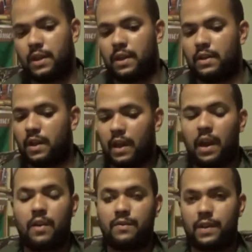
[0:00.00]
and
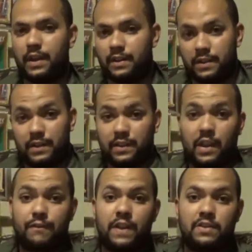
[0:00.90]

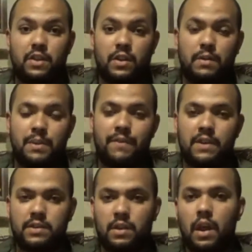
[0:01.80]
they're going to be
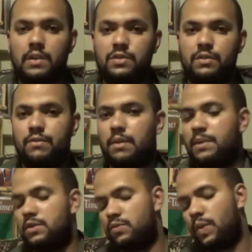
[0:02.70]
facing a lawsuit from
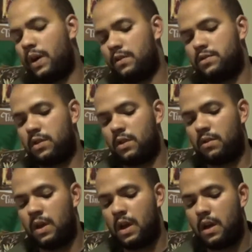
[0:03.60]
it as well. So
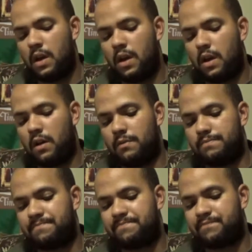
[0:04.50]

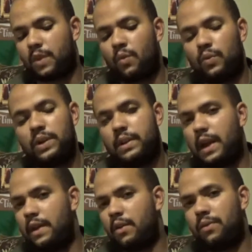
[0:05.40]
really,
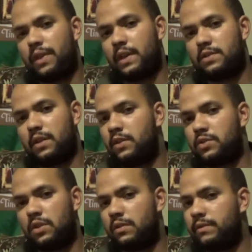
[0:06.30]
I don't think it's
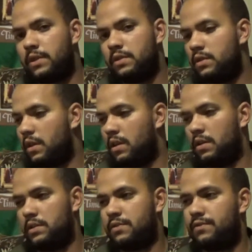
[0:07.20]
undeserved.
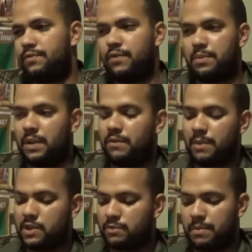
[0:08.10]
From the
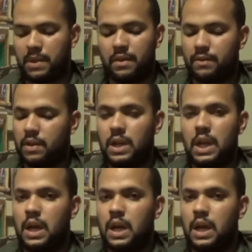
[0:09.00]
information we've been given,